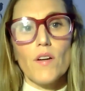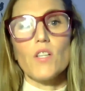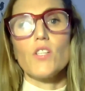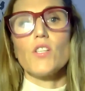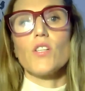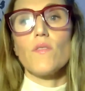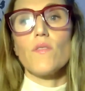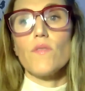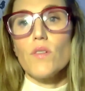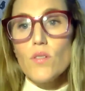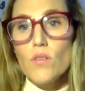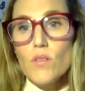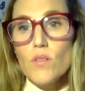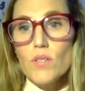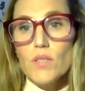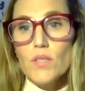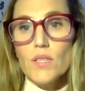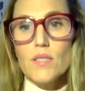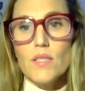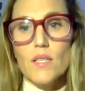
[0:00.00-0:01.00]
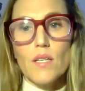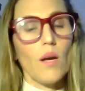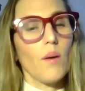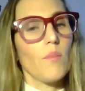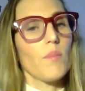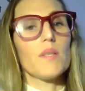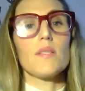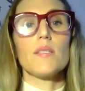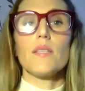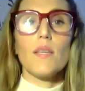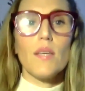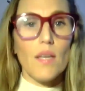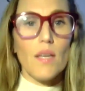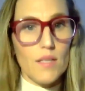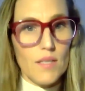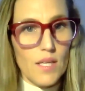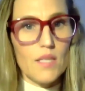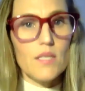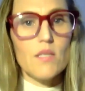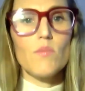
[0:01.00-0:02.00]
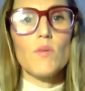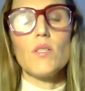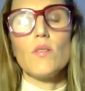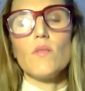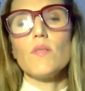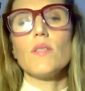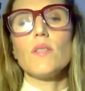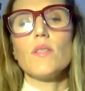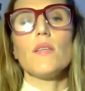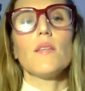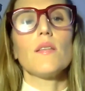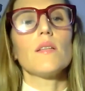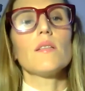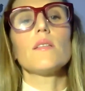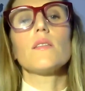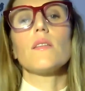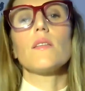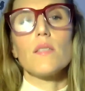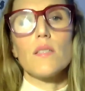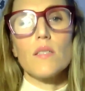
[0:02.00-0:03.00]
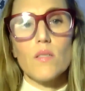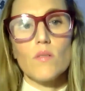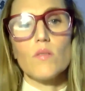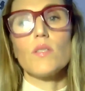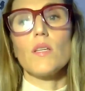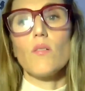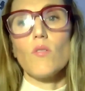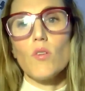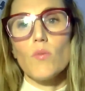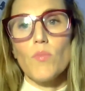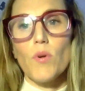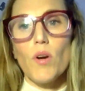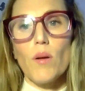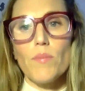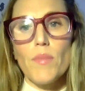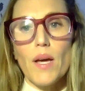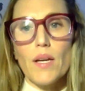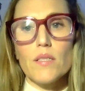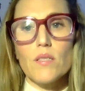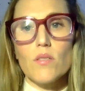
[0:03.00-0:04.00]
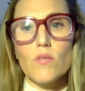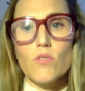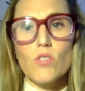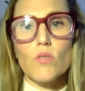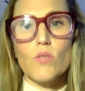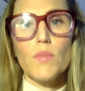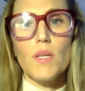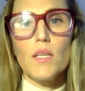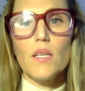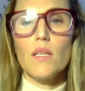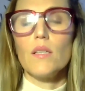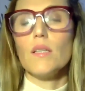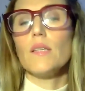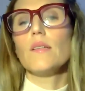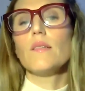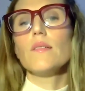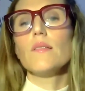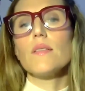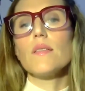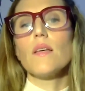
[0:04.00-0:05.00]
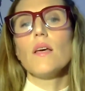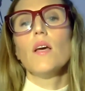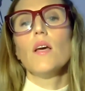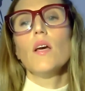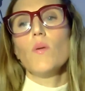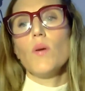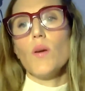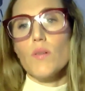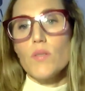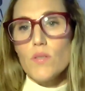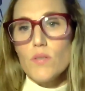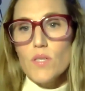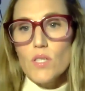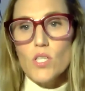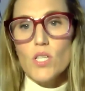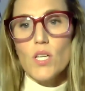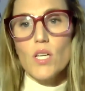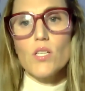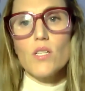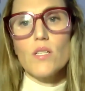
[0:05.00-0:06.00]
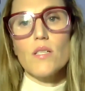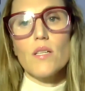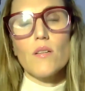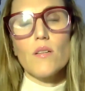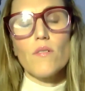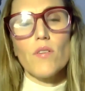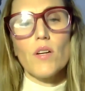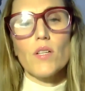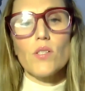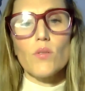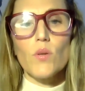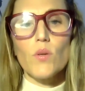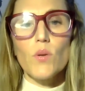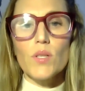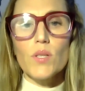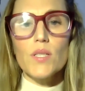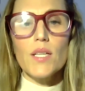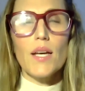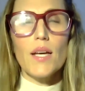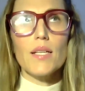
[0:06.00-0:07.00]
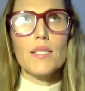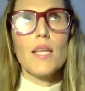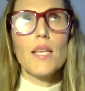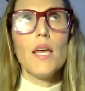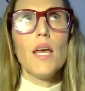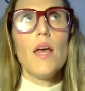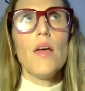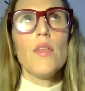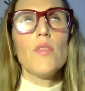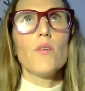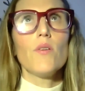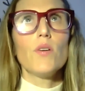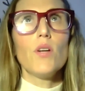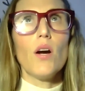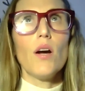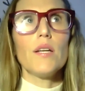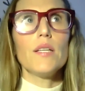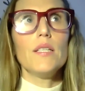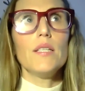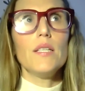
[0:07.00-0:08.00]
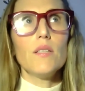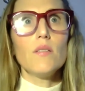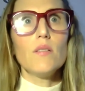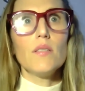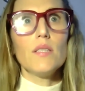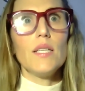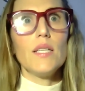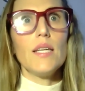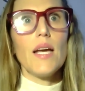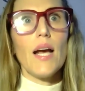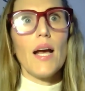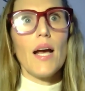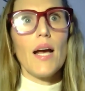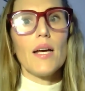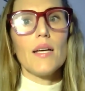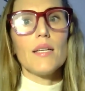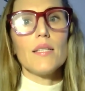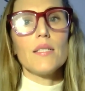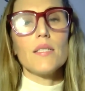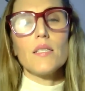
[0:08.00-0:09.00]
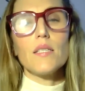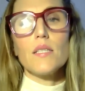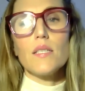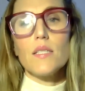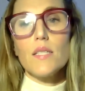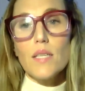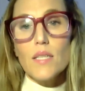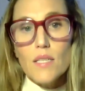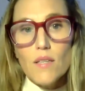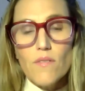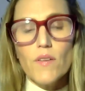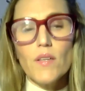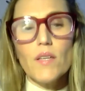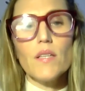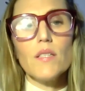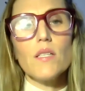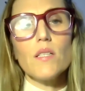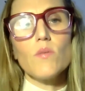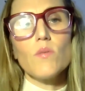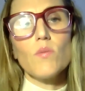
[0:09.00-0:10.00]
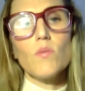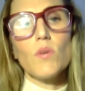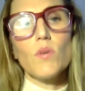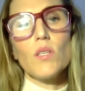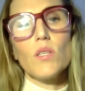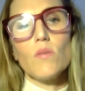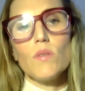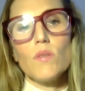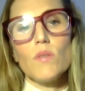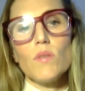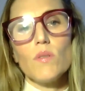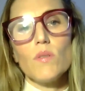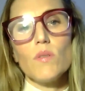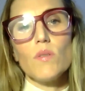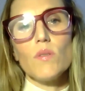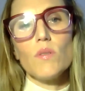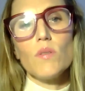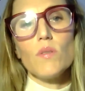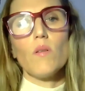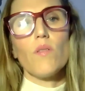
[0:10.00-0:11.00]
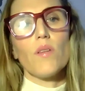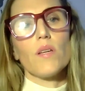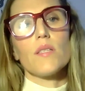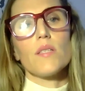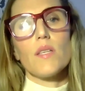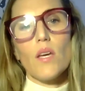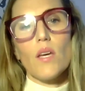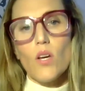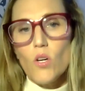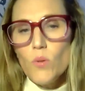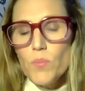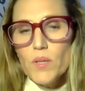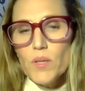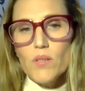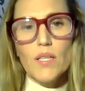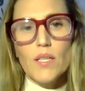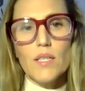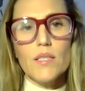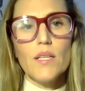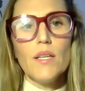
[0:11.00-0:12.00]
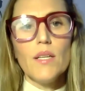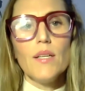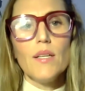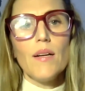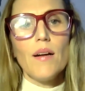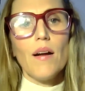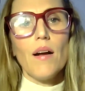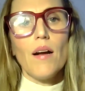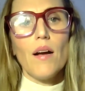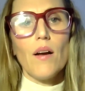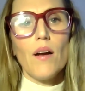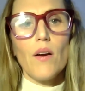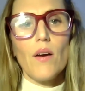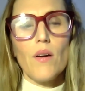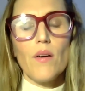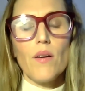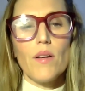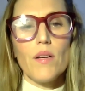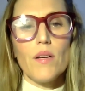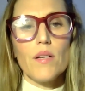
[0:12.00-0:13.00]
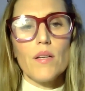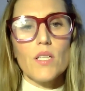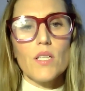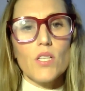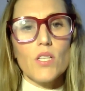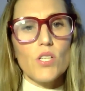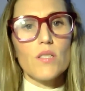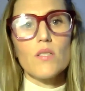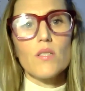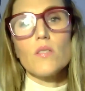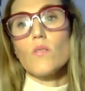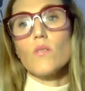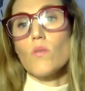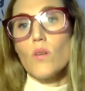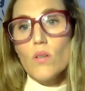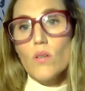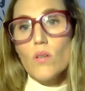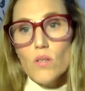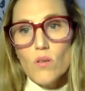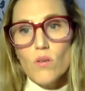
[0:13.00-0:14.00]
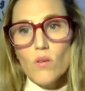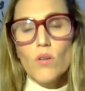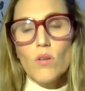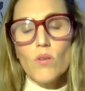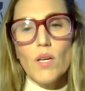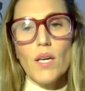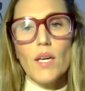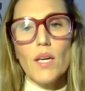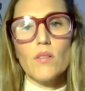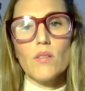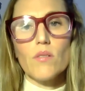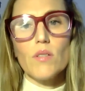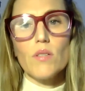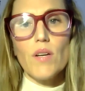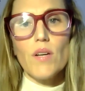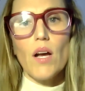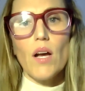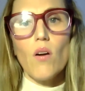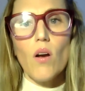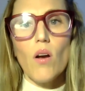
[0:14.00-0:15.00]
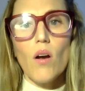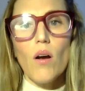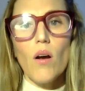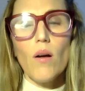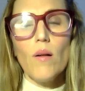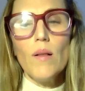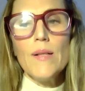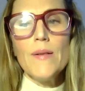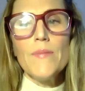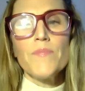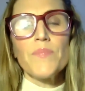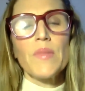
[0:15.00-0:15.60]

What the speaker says: function of the nucleus accumbens. And yes, we do see this that's associated with problematic social media use. We also see changes in the frontal cortex. They're not nearly as significant as what you would see with things like opioid addictions or cocaine or even alcohol.